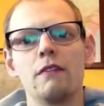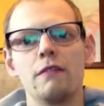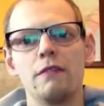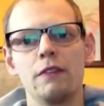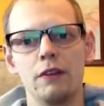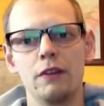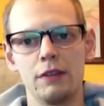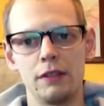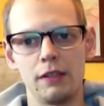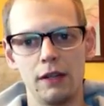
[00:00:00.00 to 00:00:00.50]

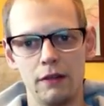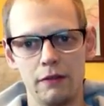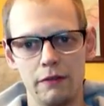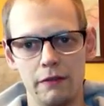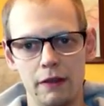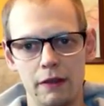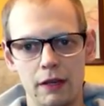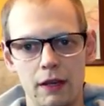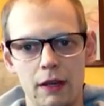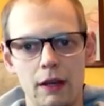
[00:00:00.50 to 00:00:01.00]

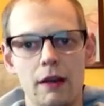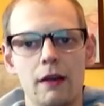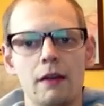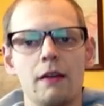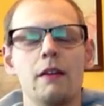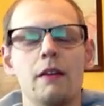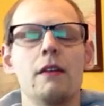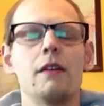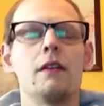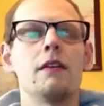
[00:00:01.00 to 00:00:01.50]
Philadelphia,
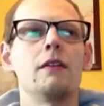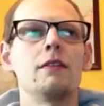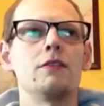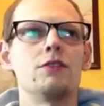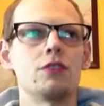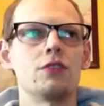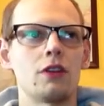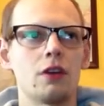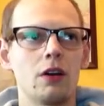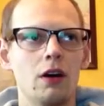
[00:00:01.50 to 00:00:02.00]

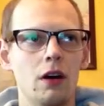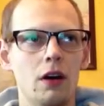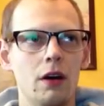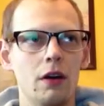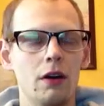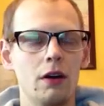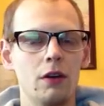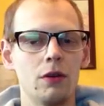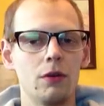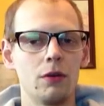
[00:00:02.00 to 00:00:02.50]

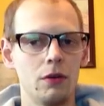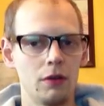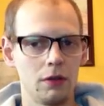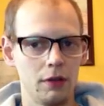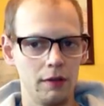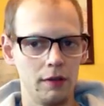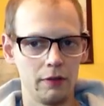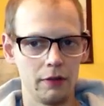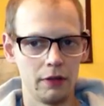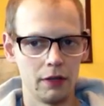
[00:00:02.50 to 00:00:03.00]
Chicago,
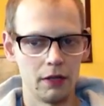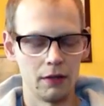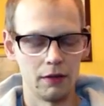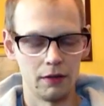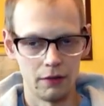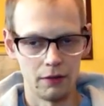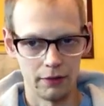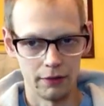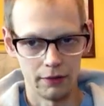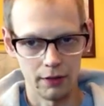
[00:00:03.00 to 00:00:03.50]
Cleveland,
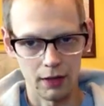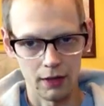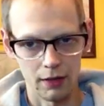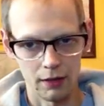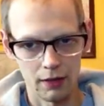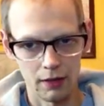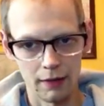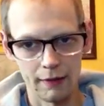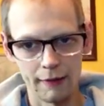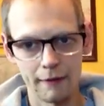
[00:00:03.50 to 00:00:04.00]
those kind of
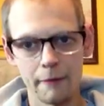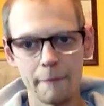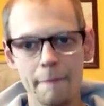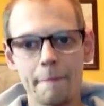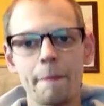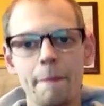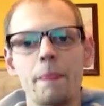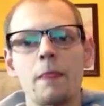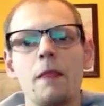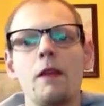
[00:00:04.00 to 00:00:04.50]
things,
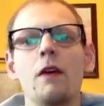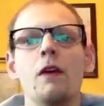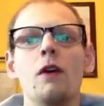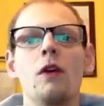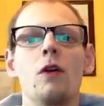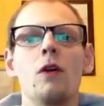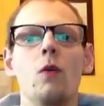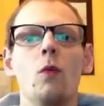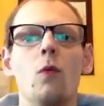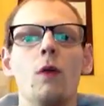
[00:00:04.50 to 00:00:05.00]

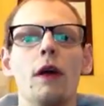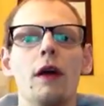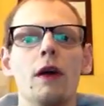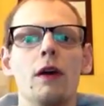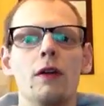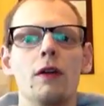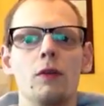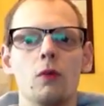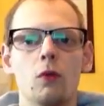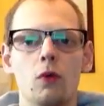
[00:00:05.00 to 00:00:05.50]

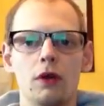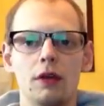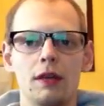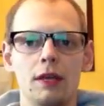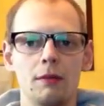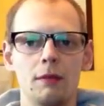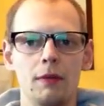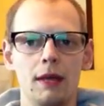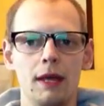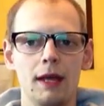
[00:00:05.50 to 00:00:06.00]
where the
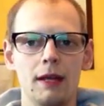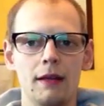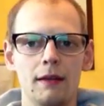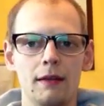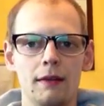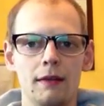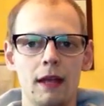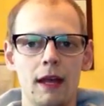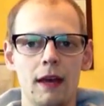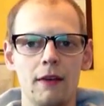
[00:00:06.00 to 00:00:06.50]
working man
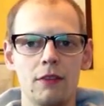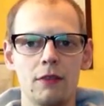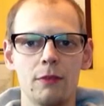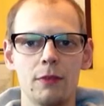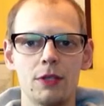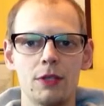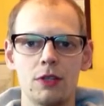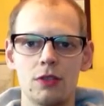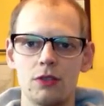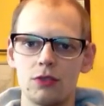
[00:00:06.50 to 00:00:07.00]
doesn't have as
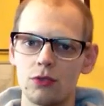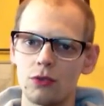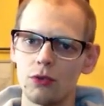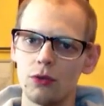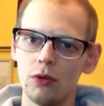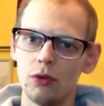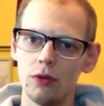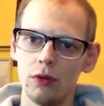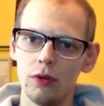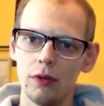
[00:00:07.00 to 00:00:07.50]
much
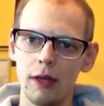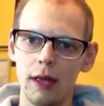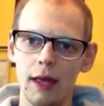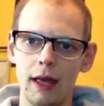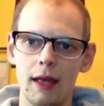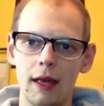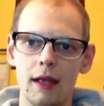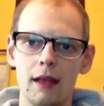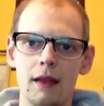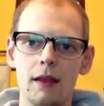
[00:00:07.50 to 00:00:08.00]
control
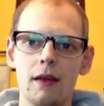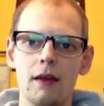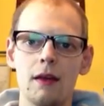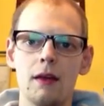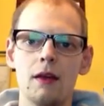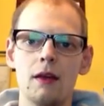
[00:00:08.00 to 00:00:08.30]
and